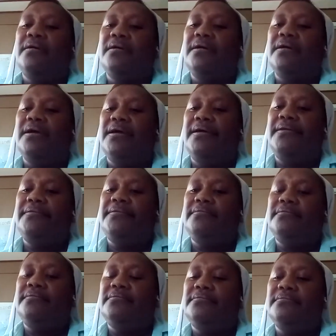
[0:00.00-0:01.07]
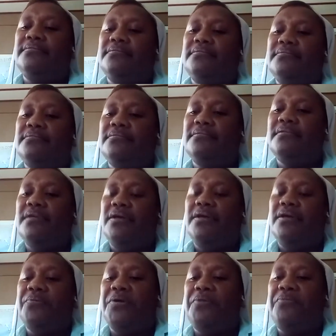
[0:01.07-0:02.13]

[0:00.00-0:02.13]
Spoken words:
And when